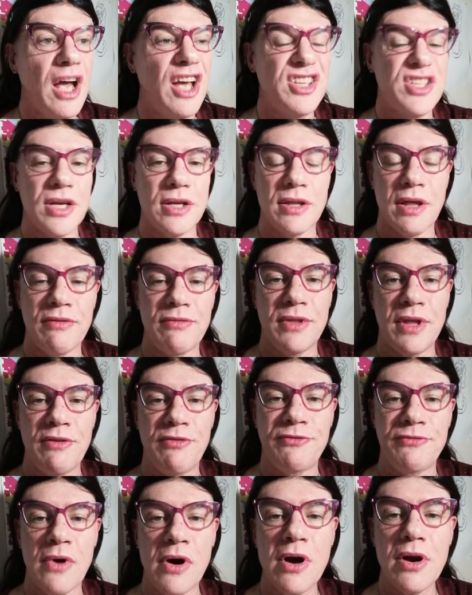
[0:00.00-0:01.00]
And so they're
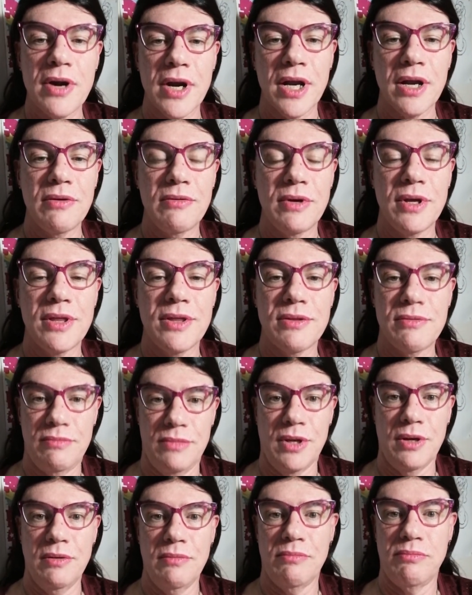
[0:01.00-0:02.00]
firing with,
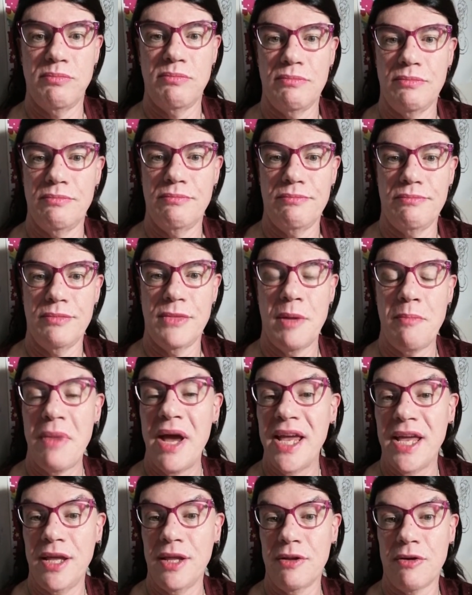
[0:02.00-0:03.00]
you know, they're
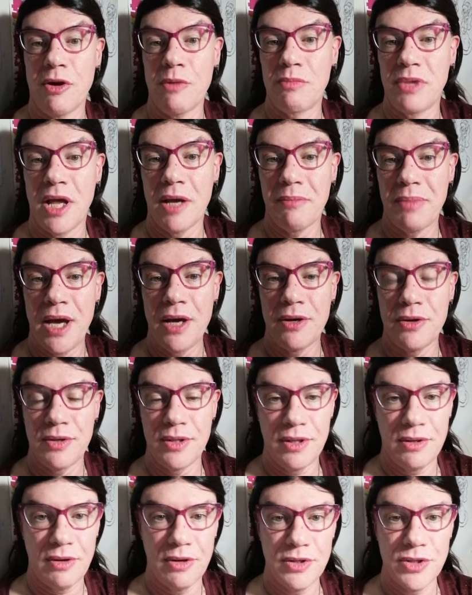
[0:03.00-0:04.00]
making their own black powder
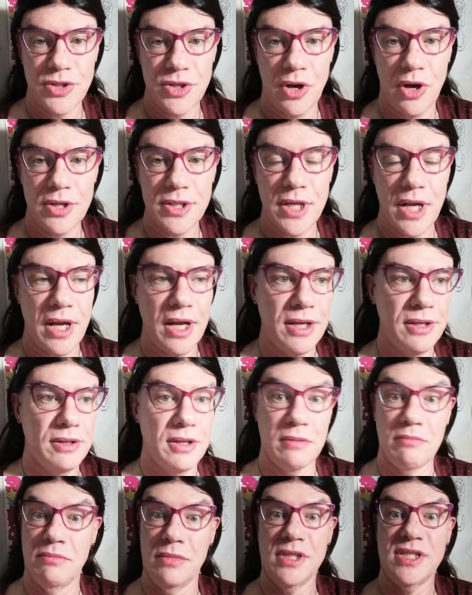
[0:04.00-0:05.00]
in their own shot, and
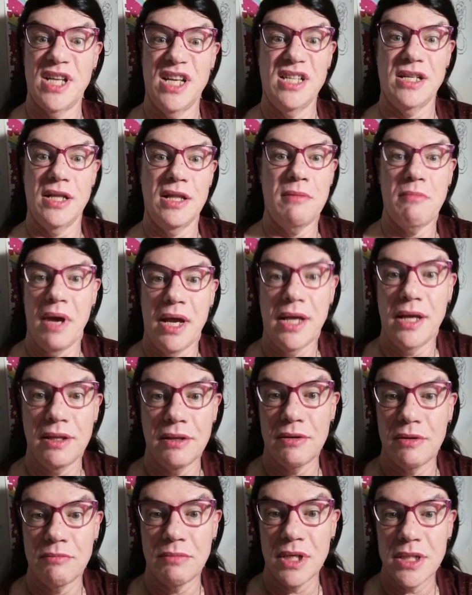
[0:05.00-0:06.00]
they're essentially
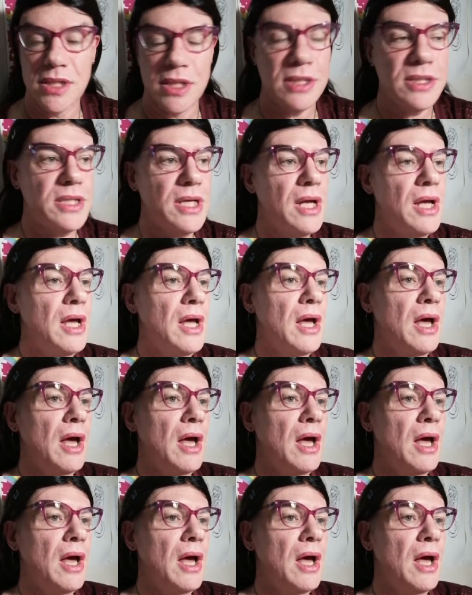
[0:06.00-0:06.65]
making their own muskets.